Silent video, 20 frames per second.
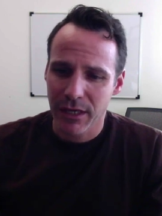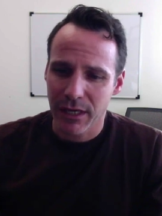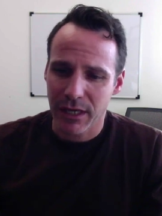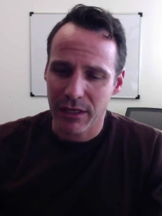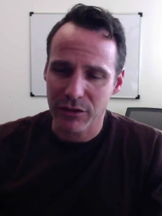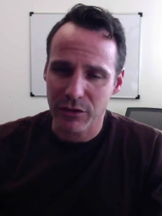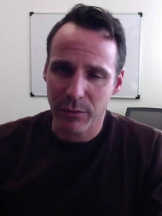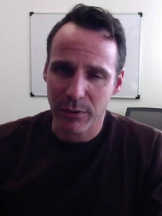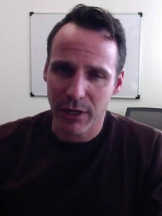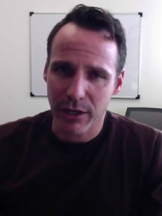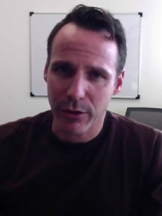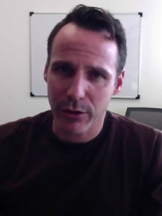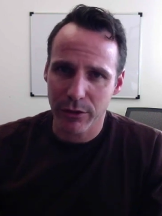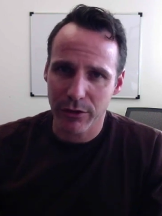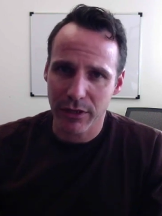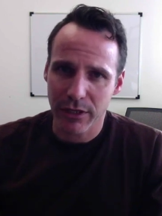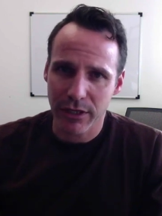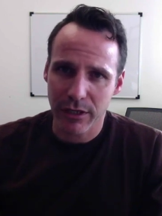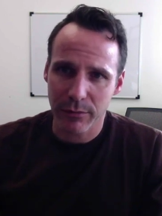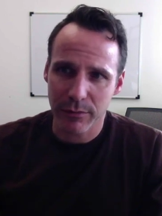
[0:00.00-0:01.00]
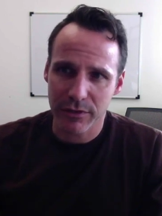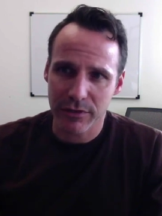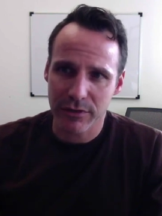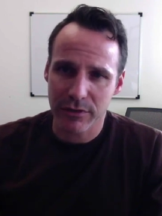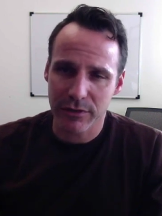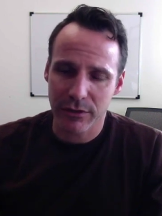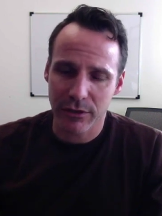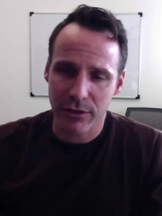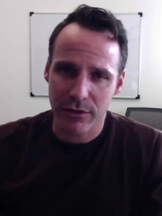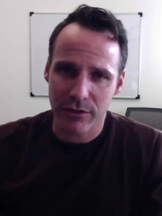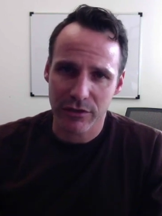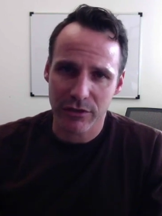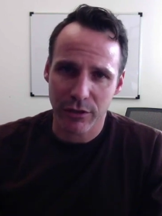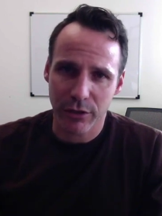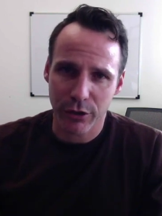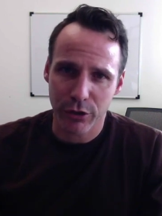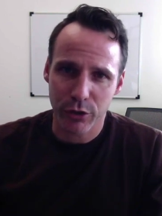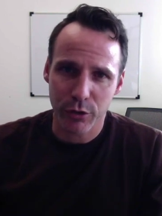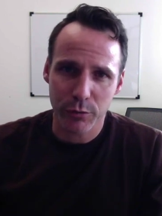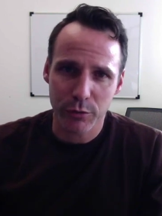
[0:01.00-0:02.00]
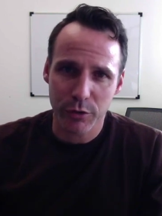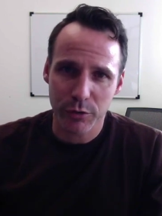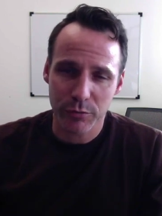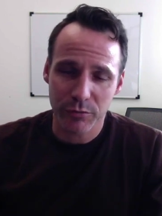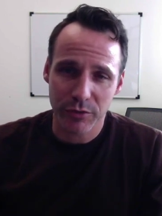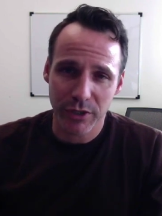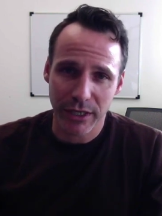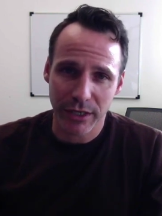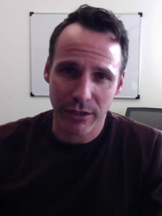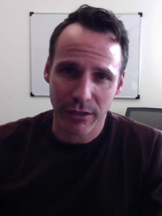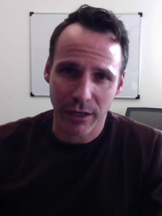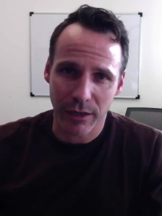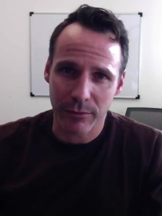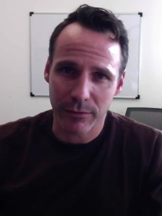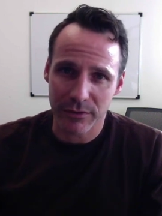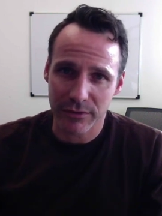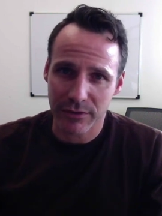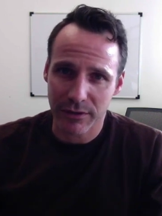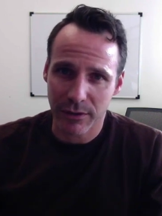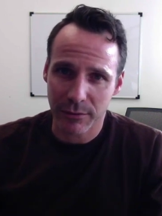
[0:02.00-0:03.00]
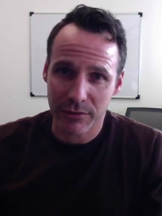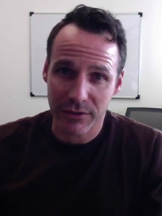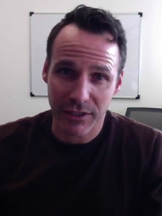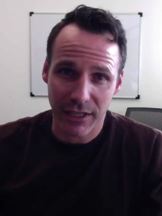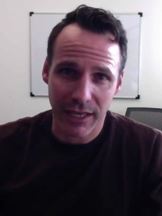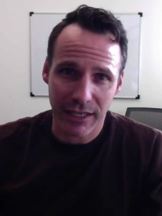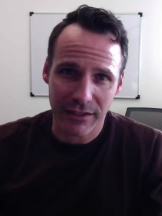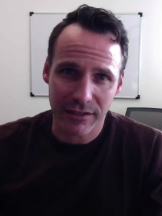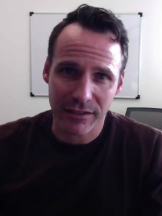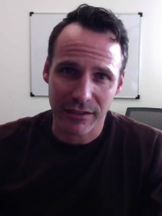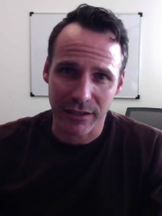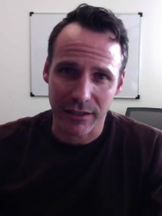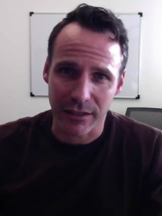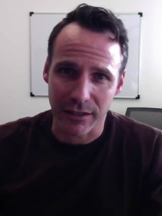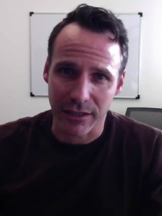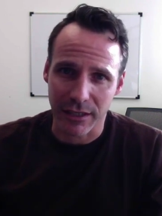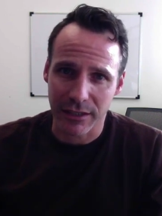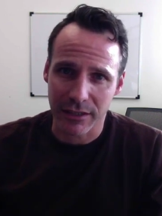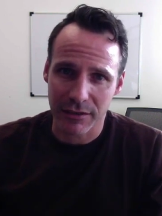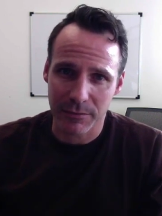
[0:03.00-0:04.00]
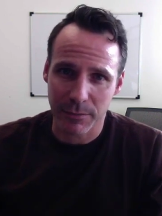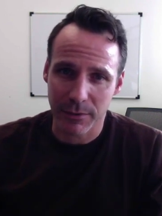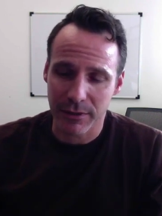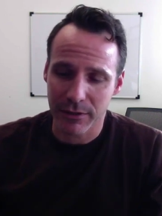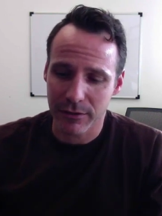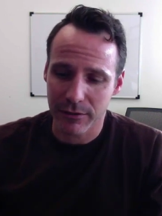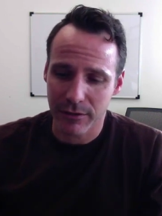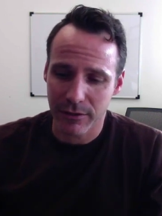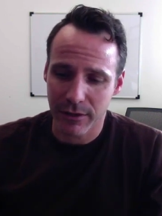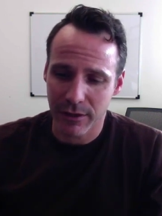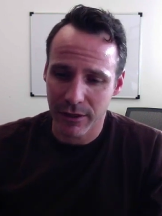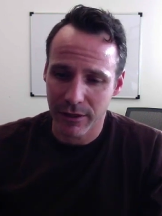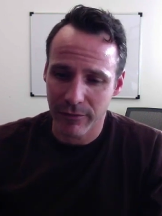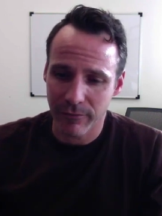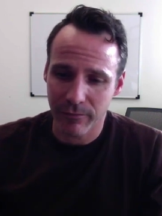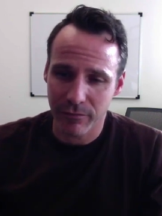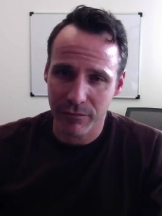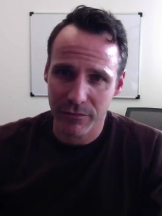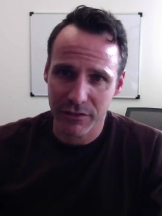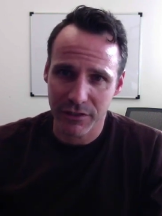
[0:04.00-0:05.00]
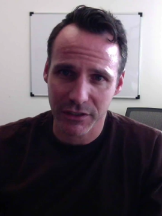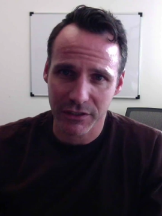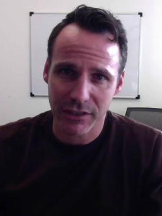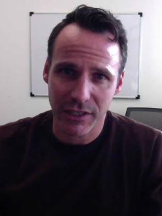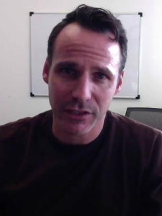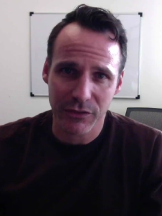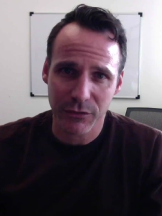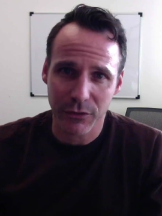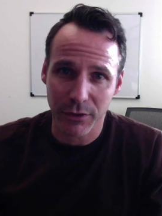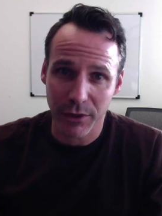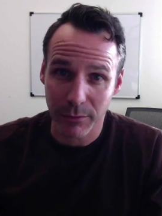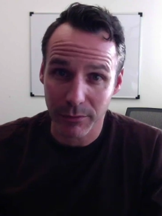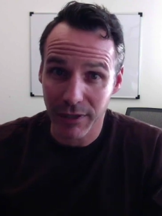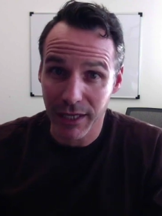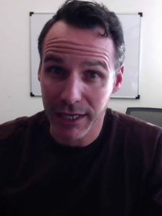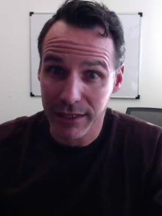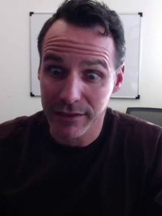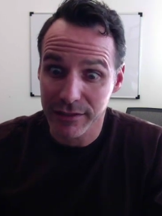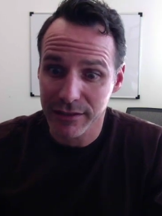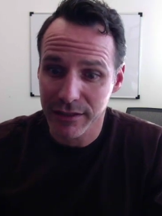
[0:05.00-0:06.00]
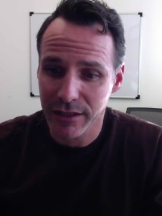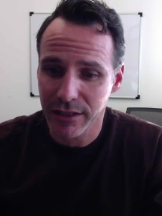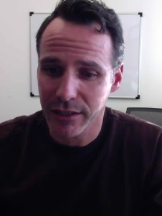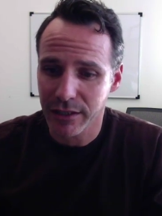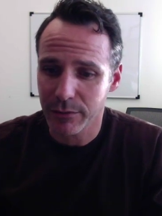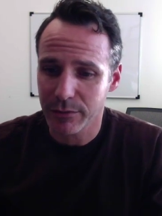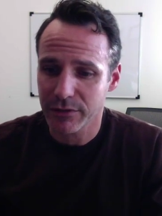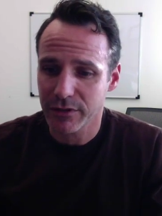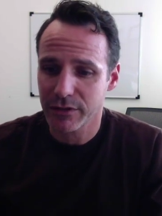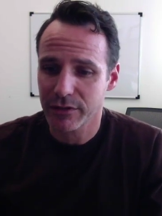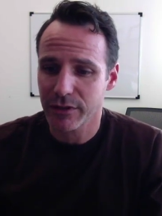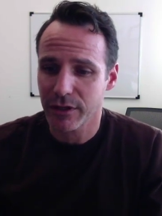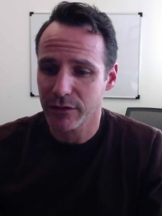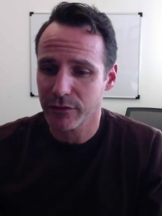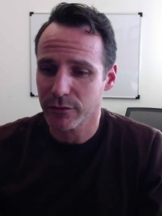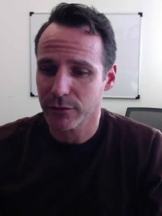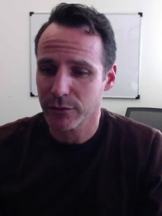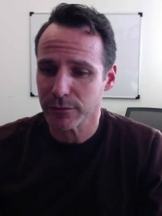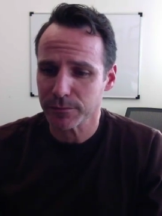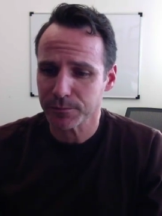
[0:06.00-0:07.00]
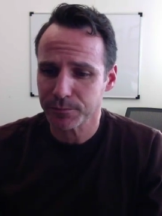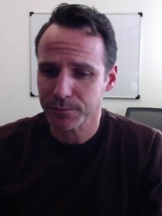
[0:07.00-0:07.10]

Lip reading: And so when I heard that he was going to start a YouTube channel, I was glad to see it, and he's been successful, and I'm glad to see that he was successful.